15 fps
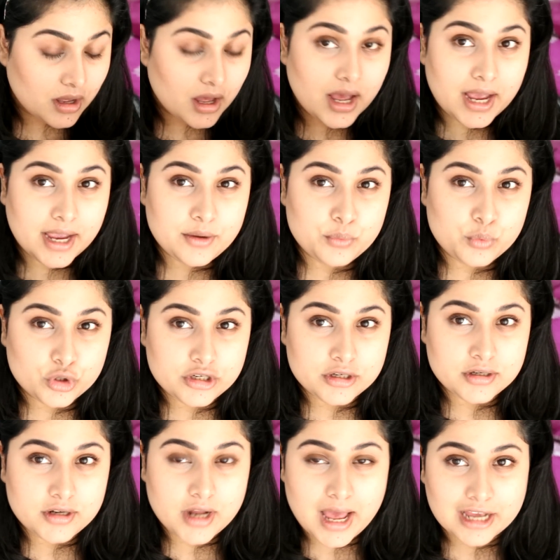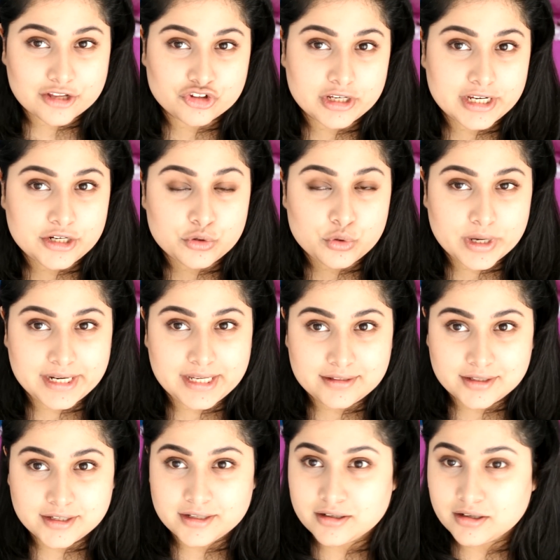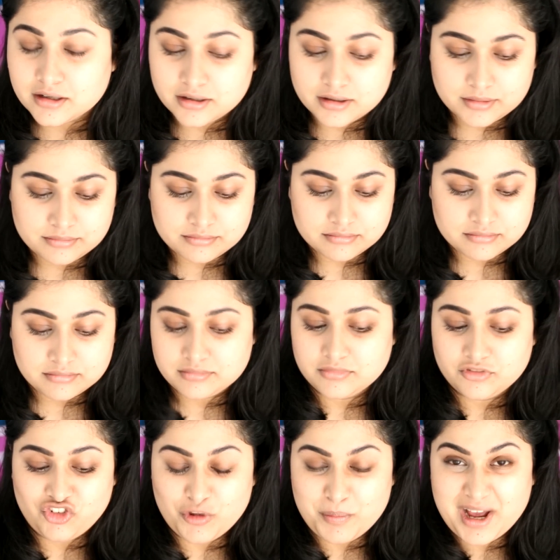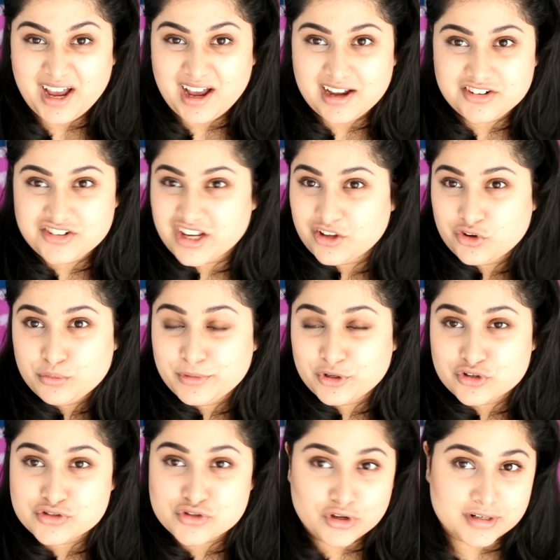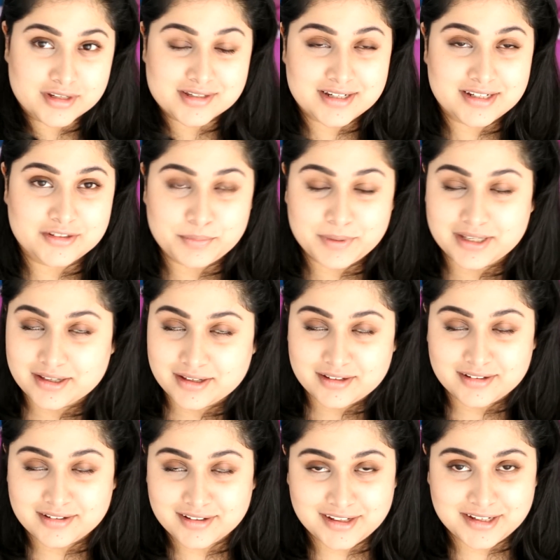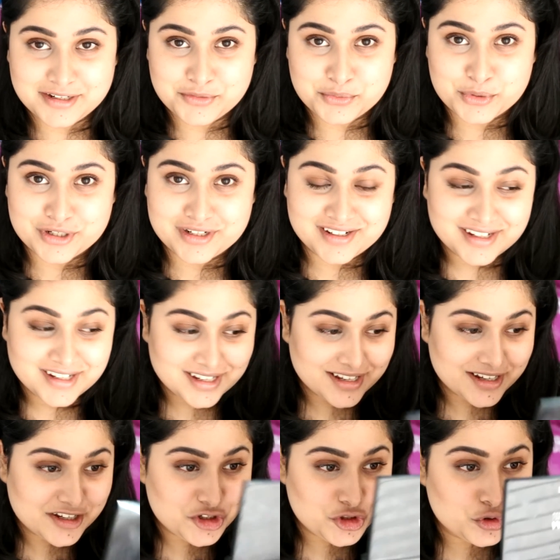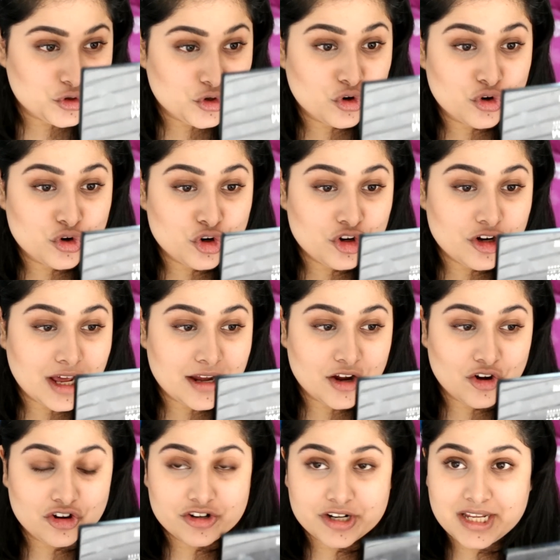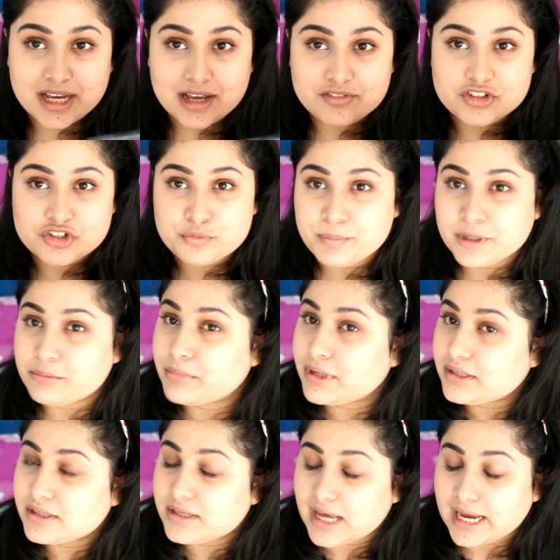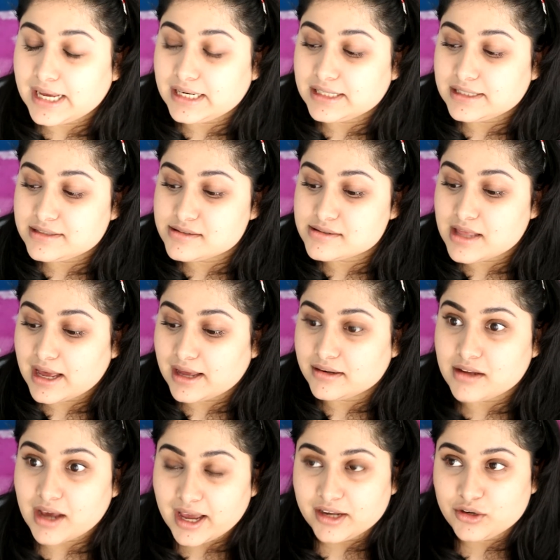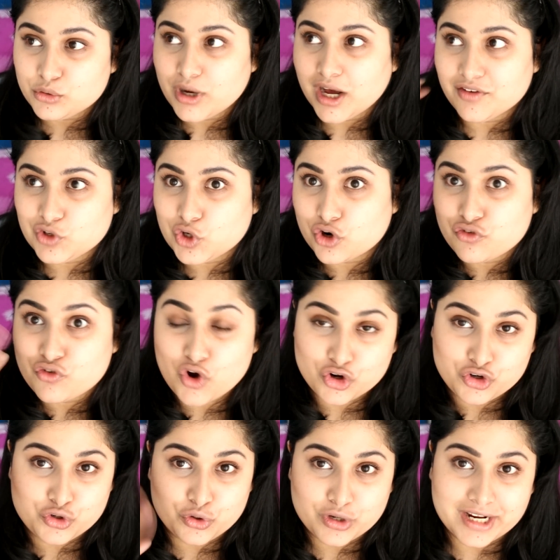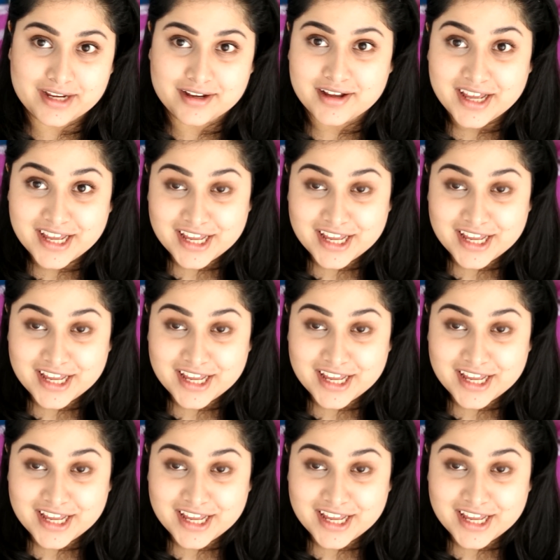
I wouldn't actually do anything for my eyeshadow, because honestly speaking it would do no good, and I already have such pigmented eyelids that I do have a lot of contouring